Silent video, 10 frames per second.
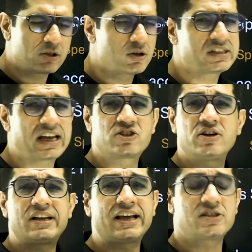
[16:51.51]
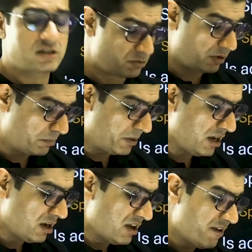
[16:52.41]
those section tests will
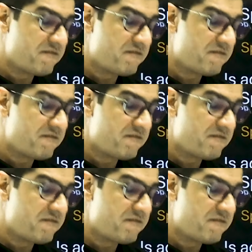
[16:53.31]
be